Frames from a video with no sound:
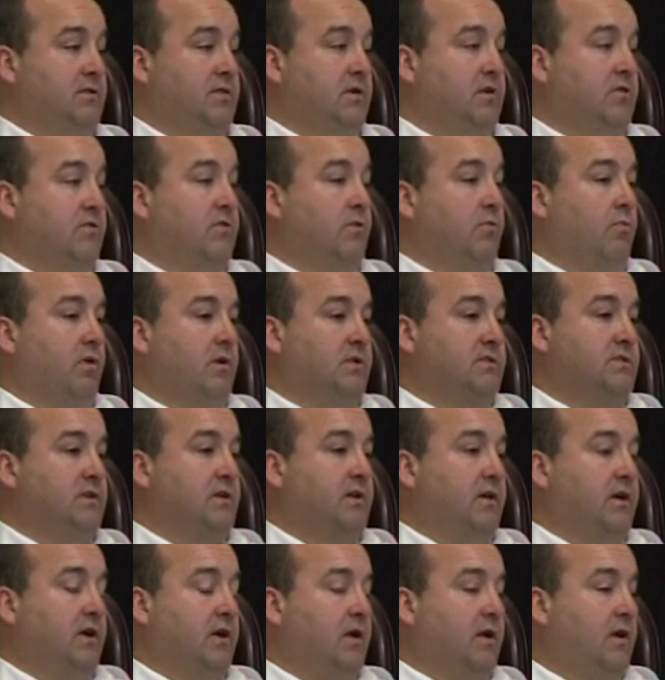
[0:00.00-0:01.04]
They're the ones that
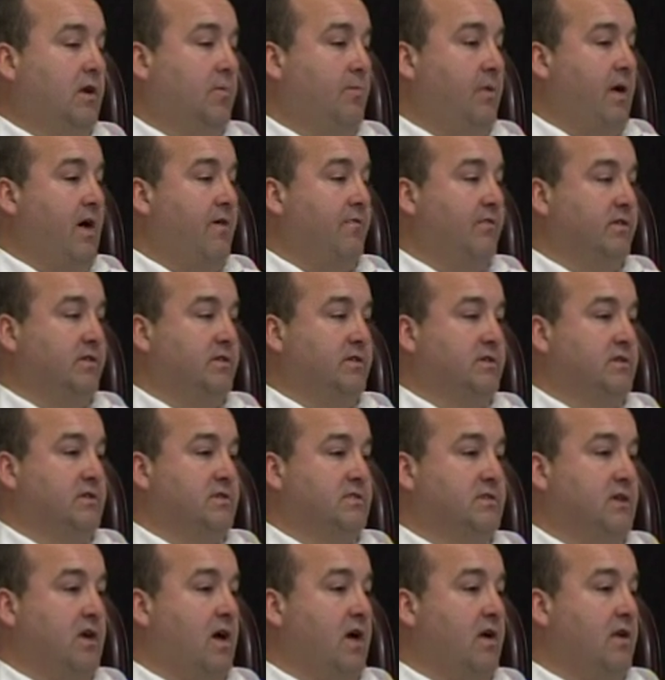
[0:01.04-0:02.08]
are going to end up having to
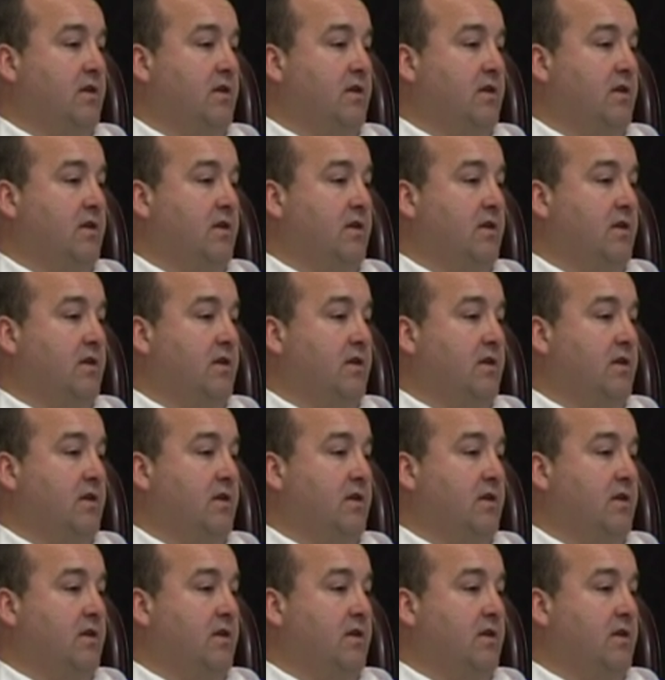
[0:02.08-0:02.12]
decide